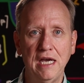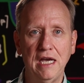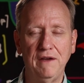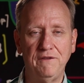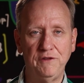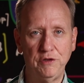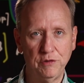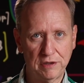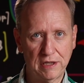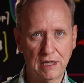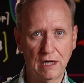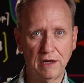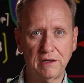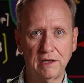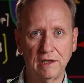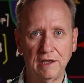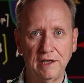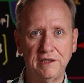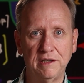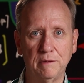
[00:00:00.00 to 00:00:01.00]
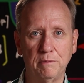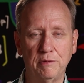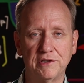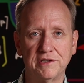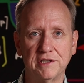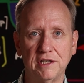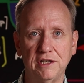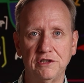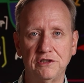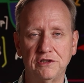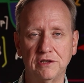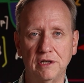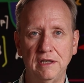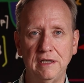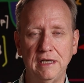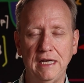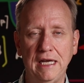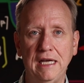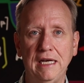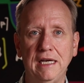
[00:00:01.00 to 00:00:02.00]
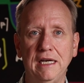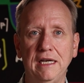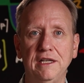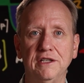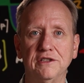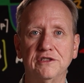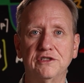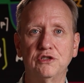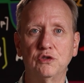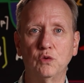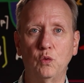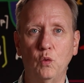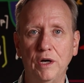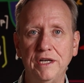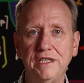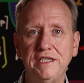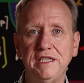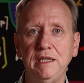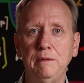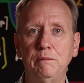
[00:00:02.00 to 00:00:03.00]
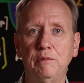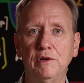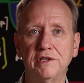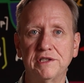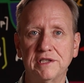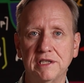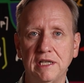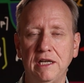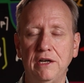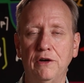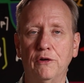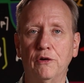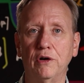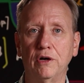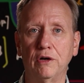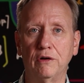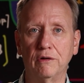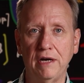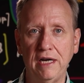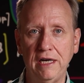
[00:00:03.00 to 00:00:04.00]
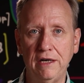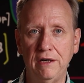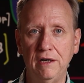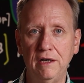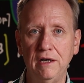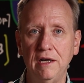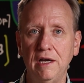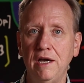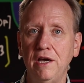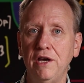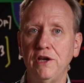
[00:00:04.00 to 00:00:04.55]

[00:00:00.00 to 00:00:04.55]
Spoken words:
if you calculate the percent shunt and it is 20% or greater,